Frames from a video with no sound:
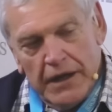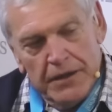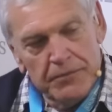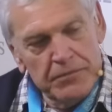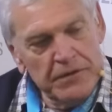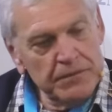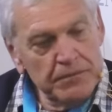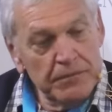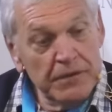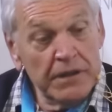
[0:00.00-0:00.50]

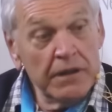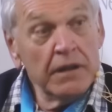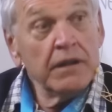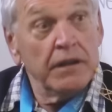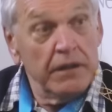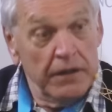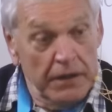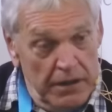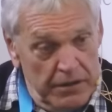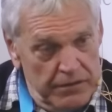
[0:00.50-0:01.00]
Hybrid meaning
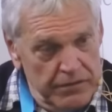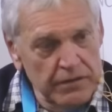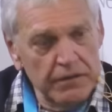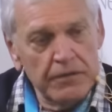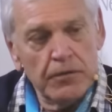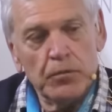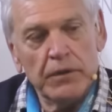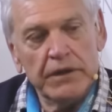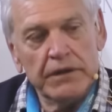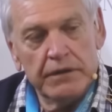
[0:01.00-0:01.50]
yes,
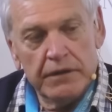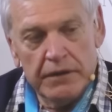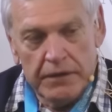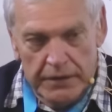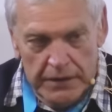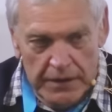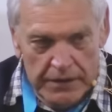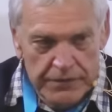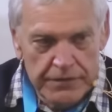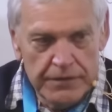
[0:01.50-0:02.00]
wind,
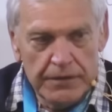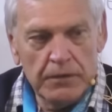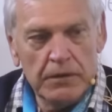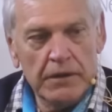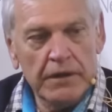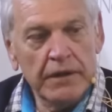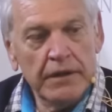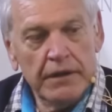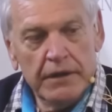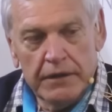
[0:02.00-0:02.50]
yes,
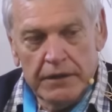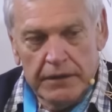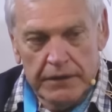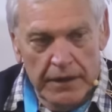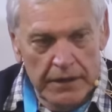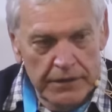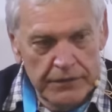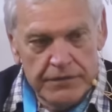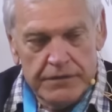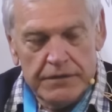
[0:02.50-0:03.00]
solar,
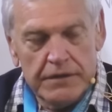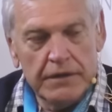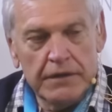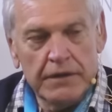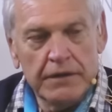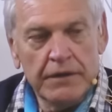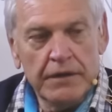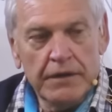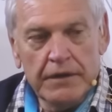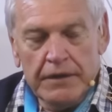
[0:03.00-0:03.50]
yes,
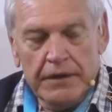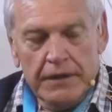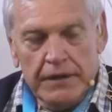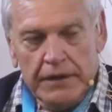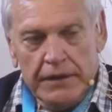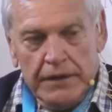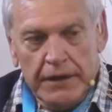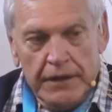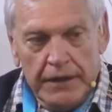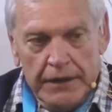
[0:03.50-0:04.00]
uh,
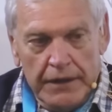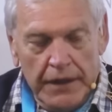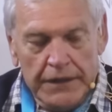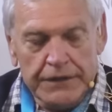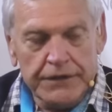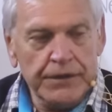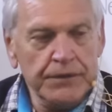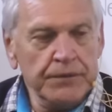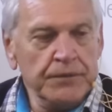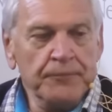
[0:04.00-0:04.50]
uh,
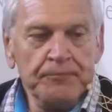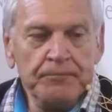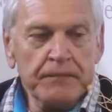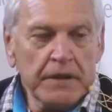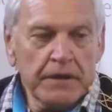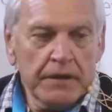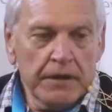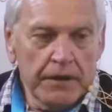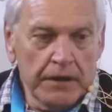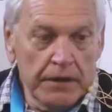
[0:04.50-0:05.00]
hydro,
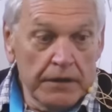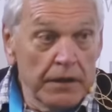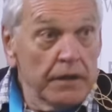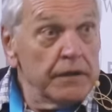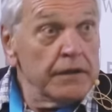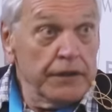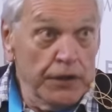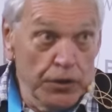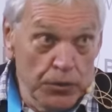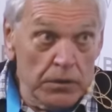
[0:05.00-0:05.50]

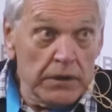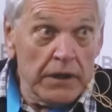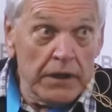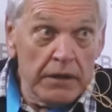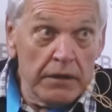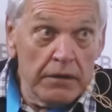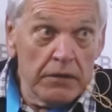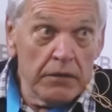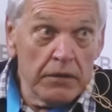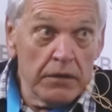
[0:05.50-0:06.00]

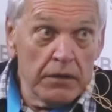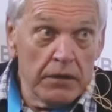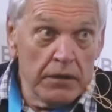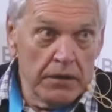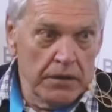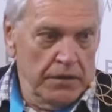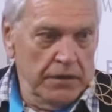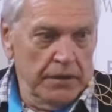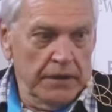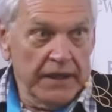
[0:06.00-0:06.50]
nuclear,
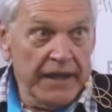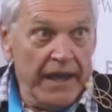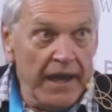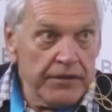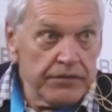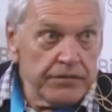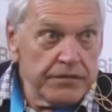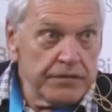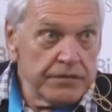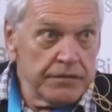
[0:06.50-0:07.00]

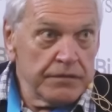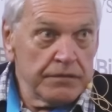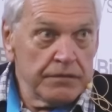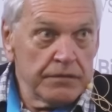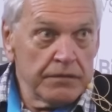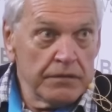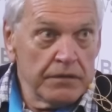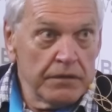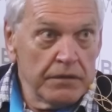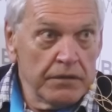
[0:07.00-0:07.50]
yes,
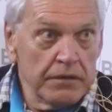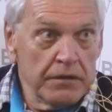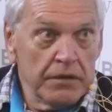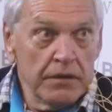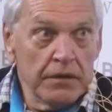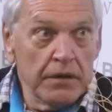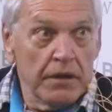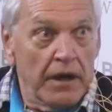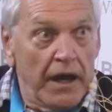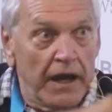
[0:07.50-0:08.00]

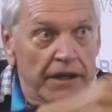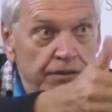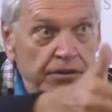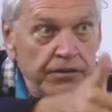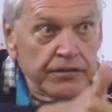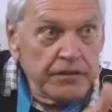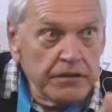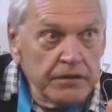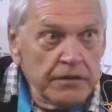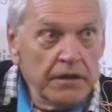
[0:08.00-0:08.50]

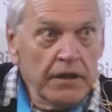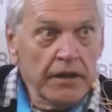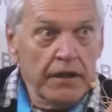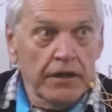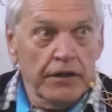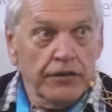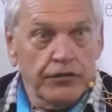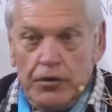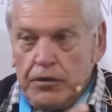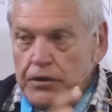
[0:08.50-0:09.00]
hydrogen.
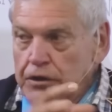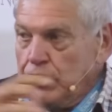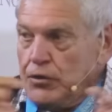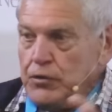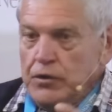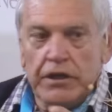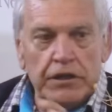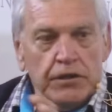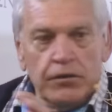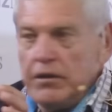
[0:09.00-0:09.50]
So
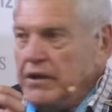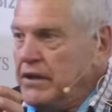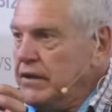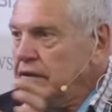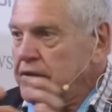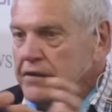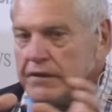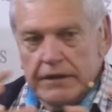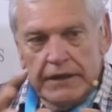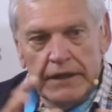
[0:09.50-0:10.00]
you need to
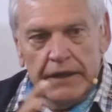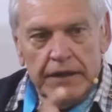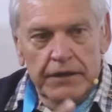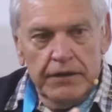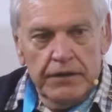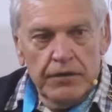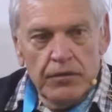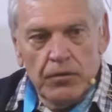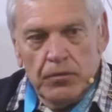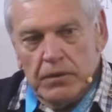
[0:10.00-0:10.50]

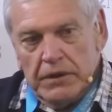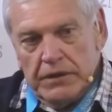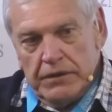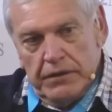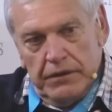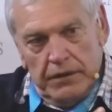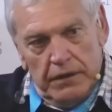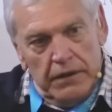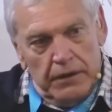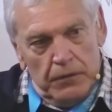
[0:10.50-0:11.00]
understand
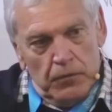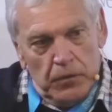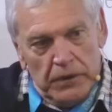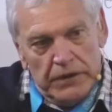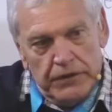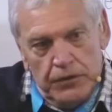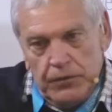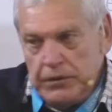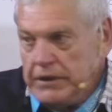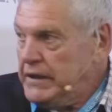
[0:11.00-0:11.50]
what
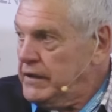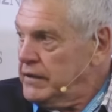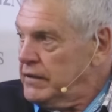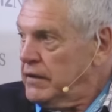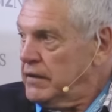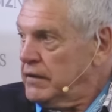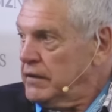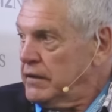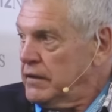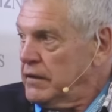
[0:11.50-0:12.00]
what you
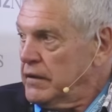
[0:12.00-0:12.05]
need